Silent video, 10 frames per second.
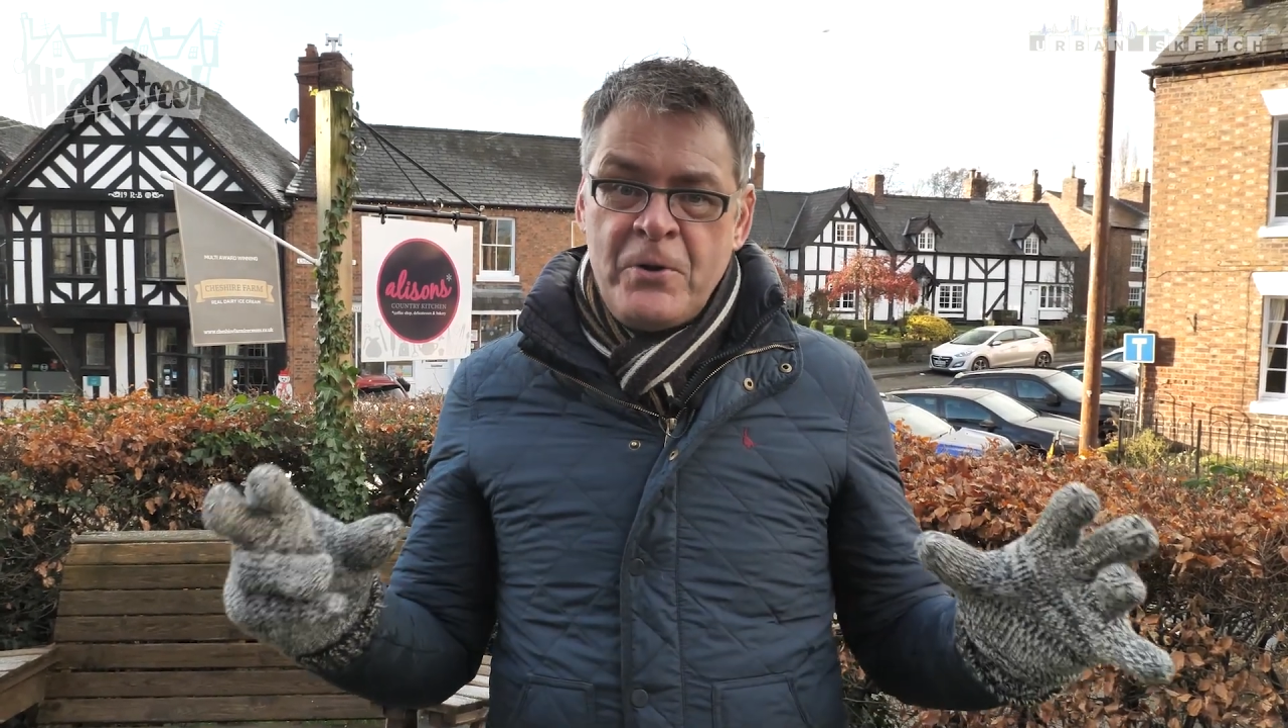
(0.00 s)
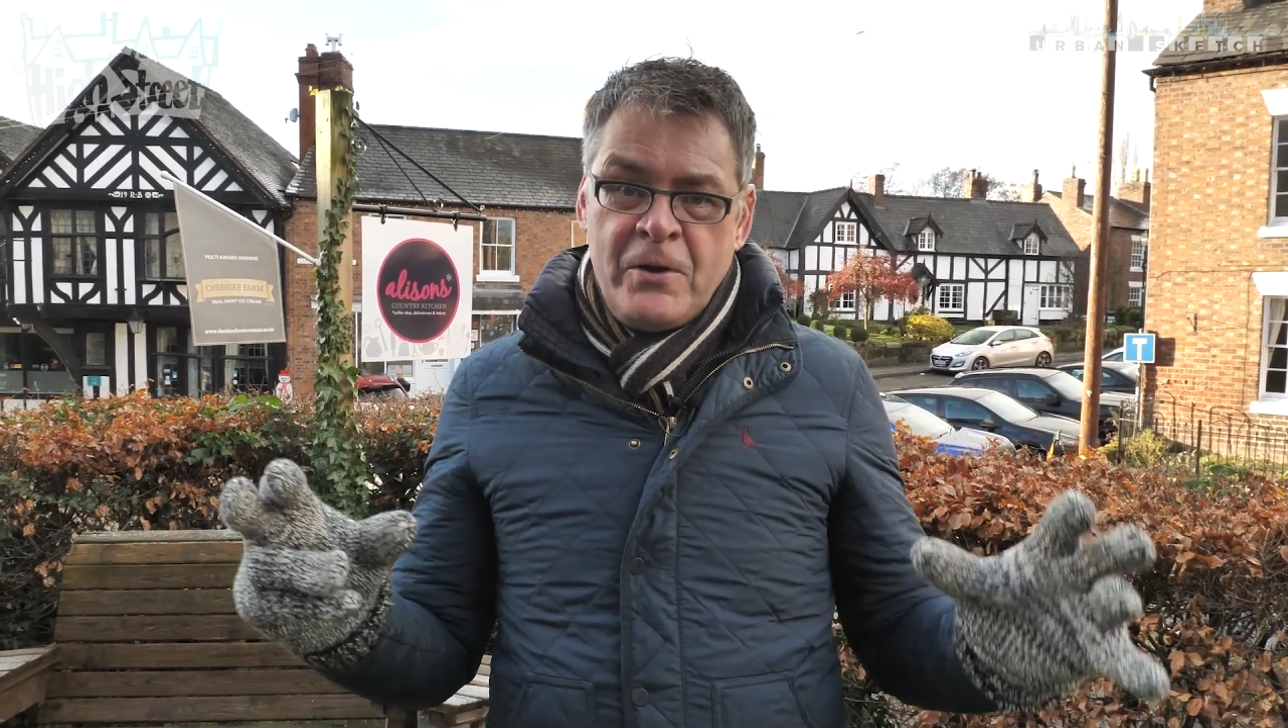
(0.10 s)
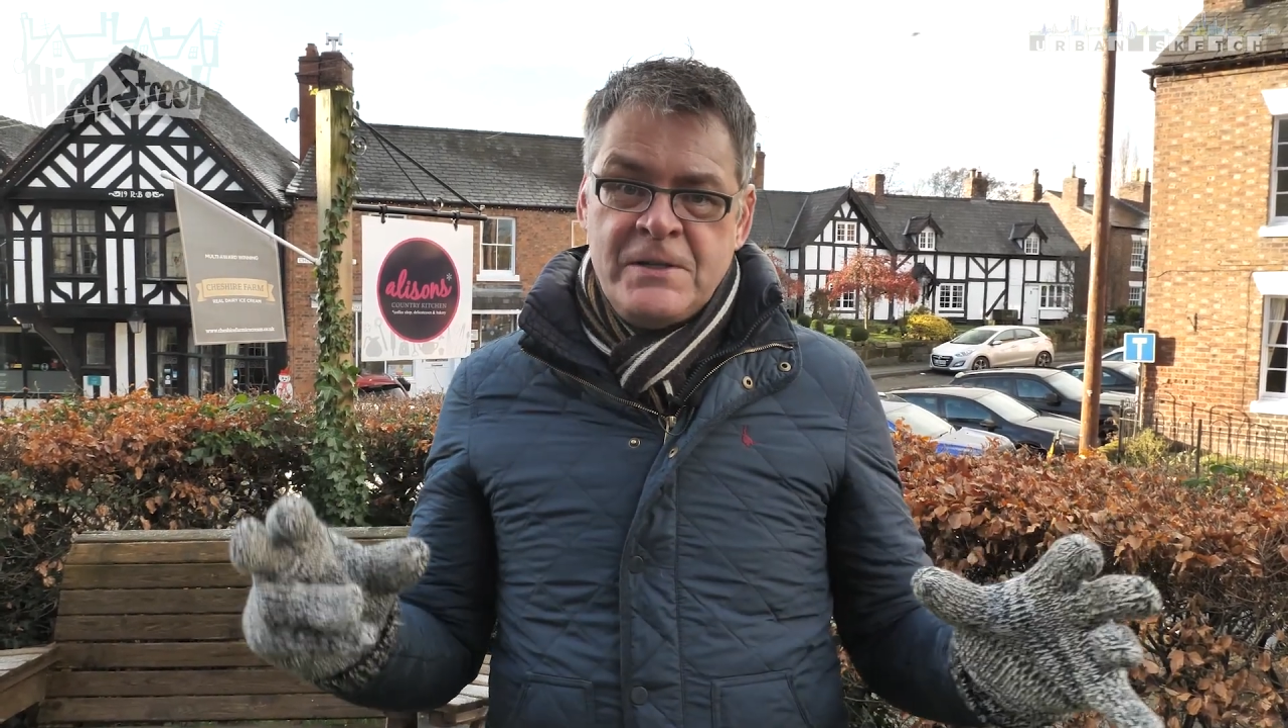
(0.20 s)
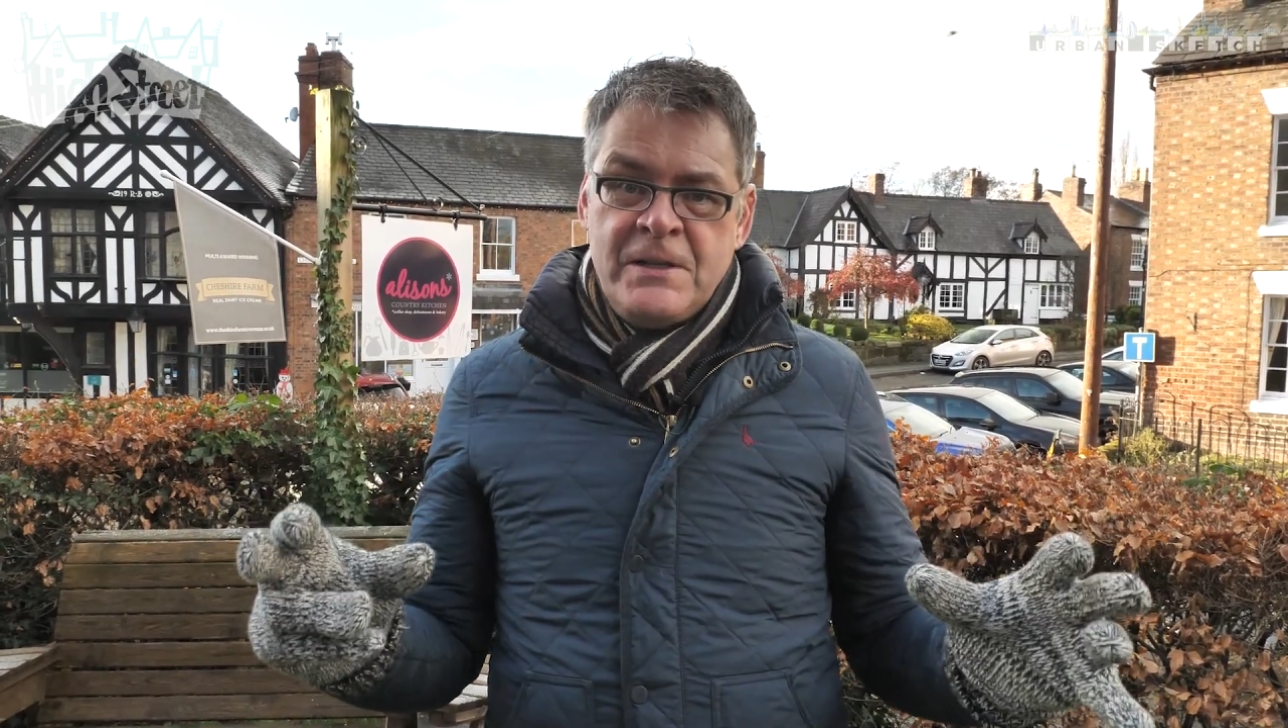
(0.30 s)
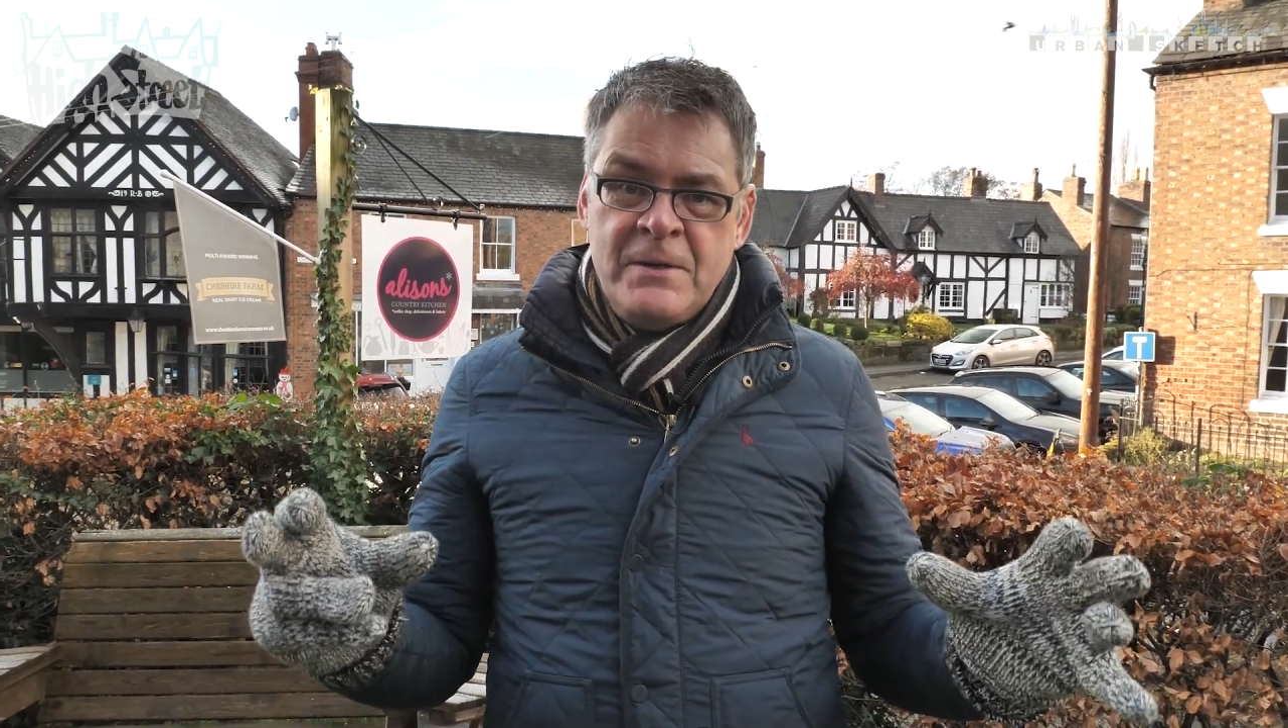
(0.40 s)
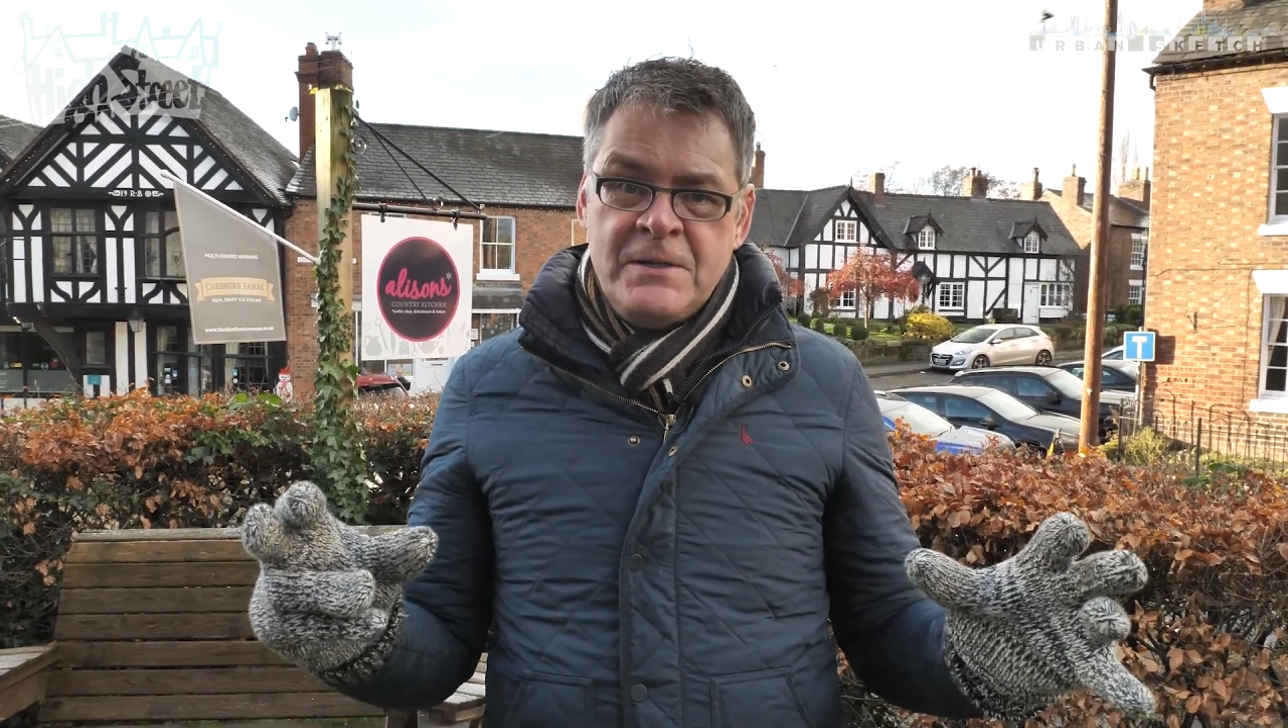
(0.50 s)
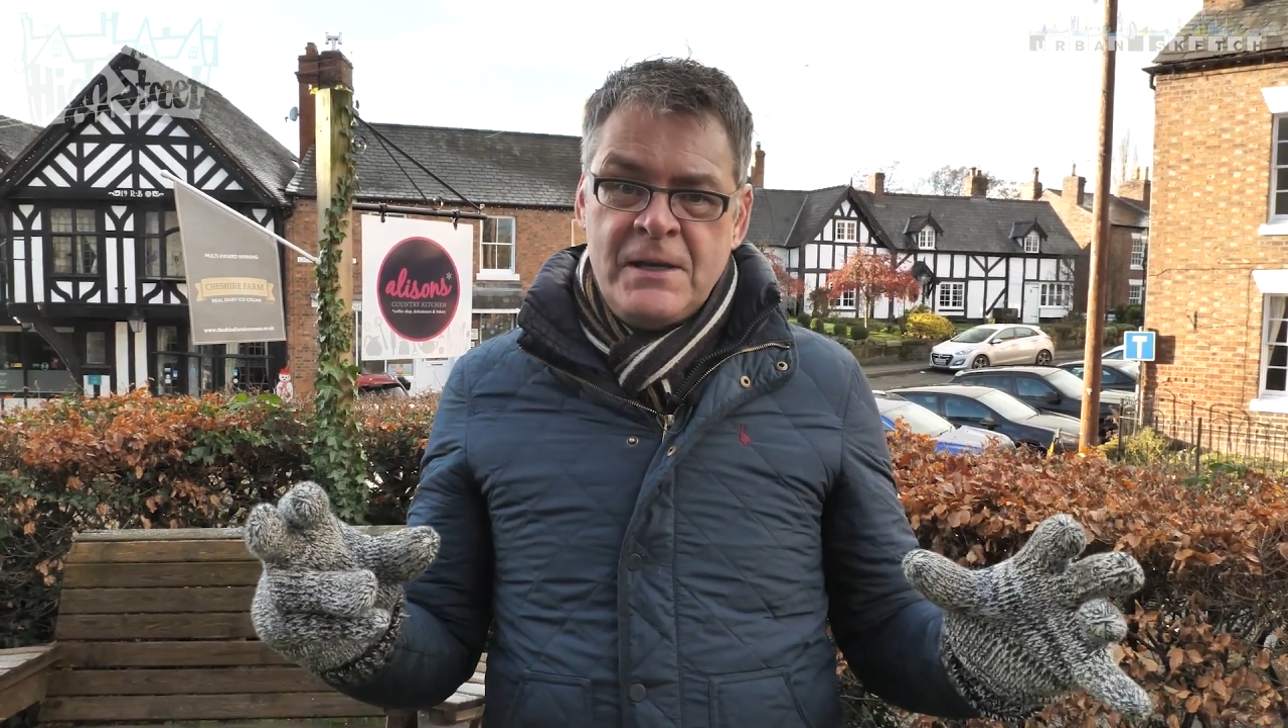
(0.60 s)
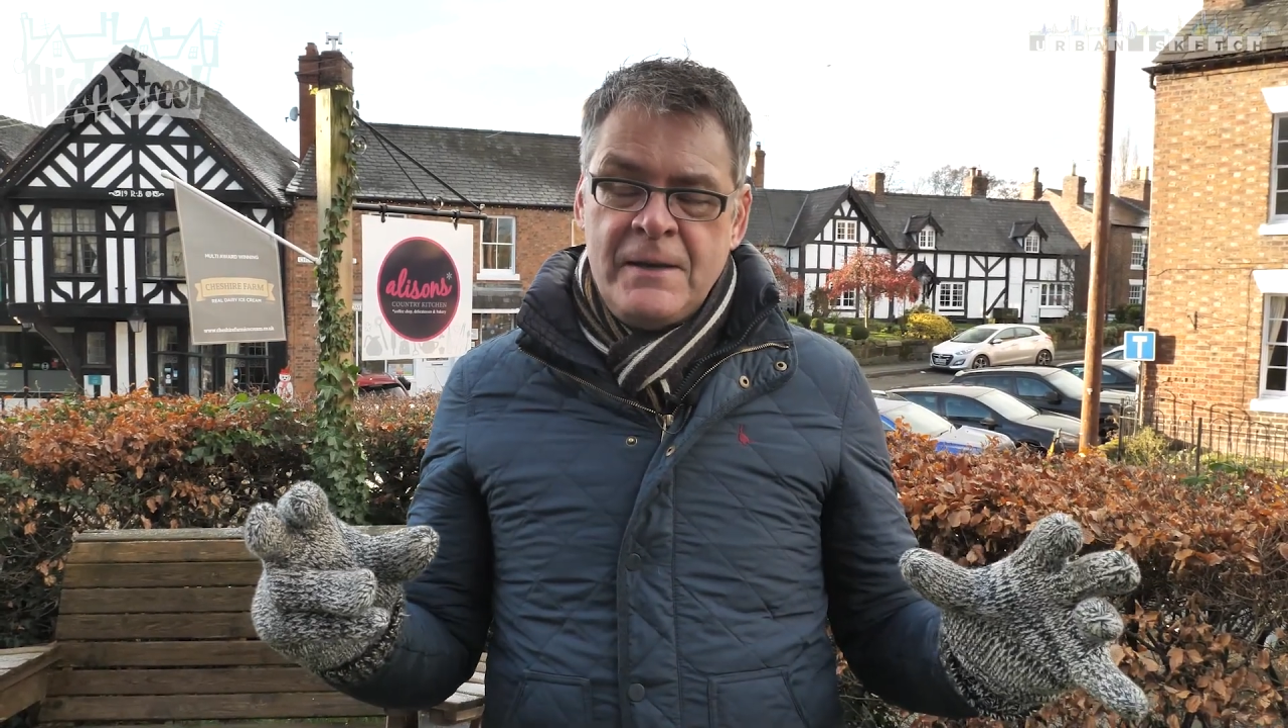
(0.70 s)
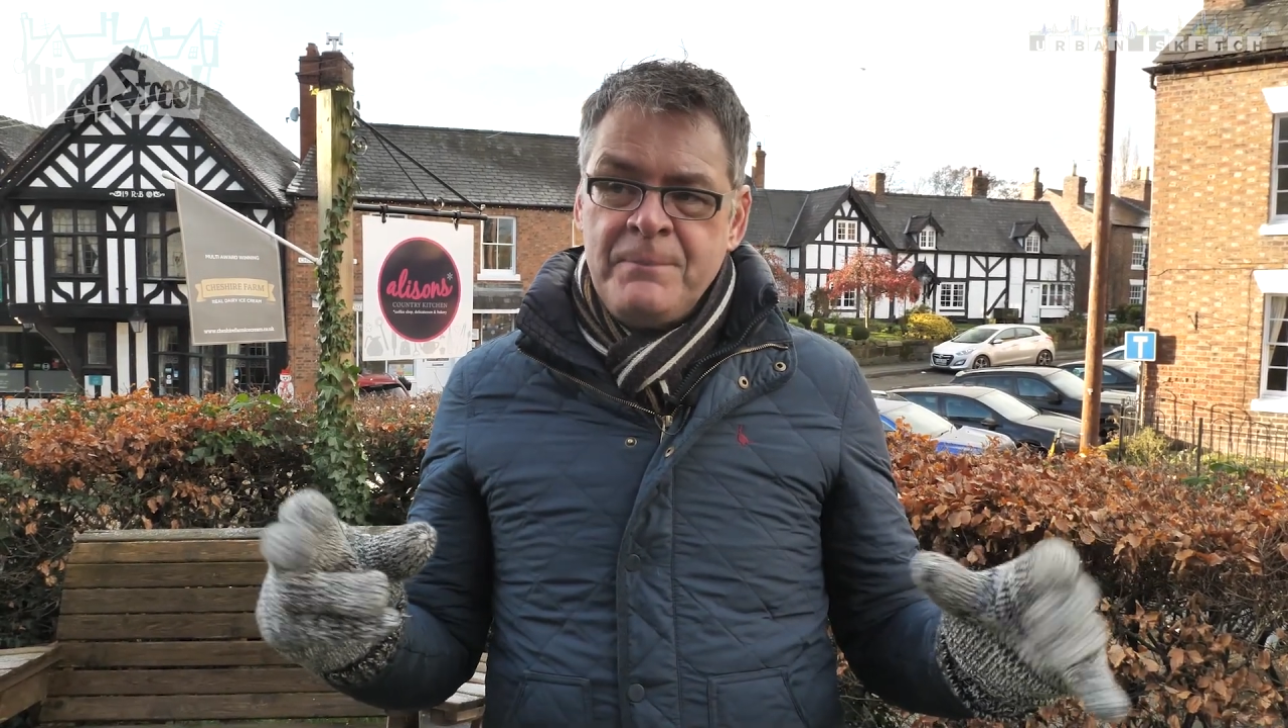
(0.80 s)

proximity.